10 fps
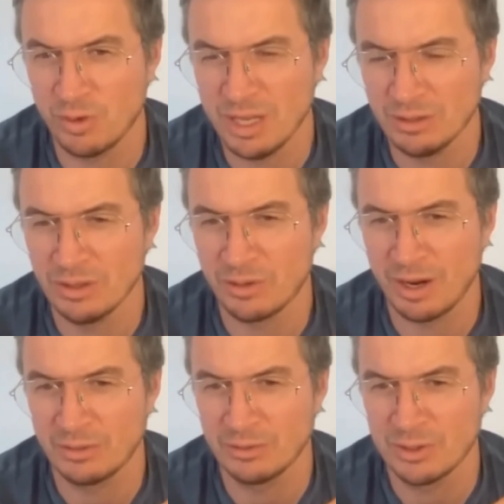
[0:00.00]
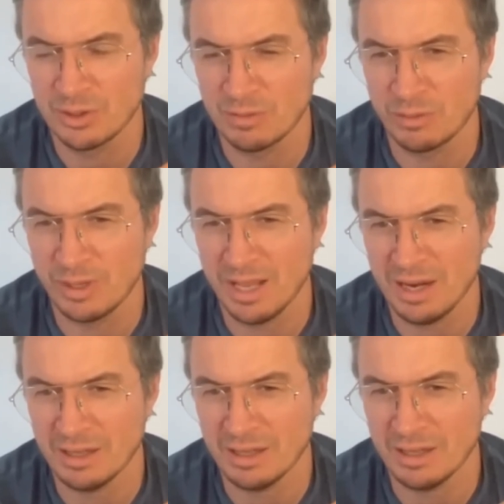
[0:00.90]
the real around us, of
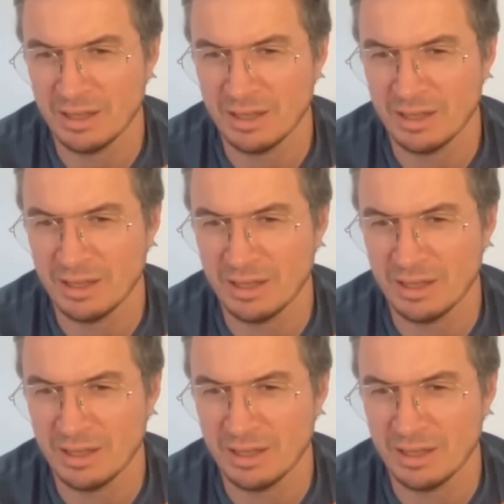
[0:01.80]
reality,